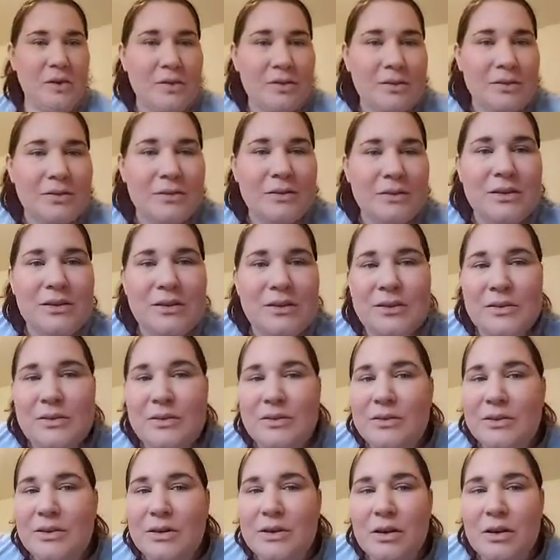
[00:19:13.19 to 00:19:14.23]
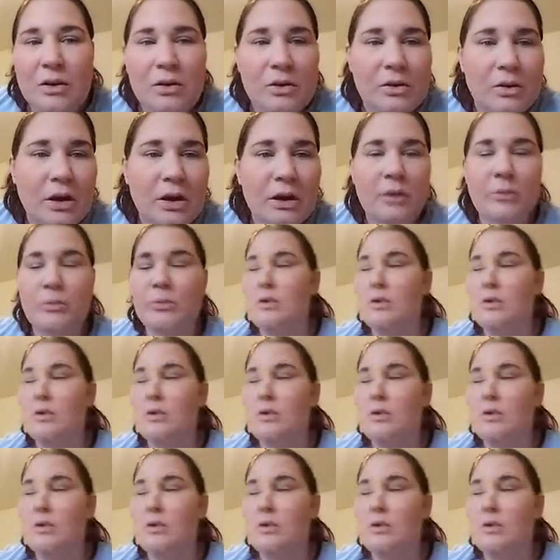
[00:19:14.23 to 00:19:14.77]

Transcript: And you know, oh god,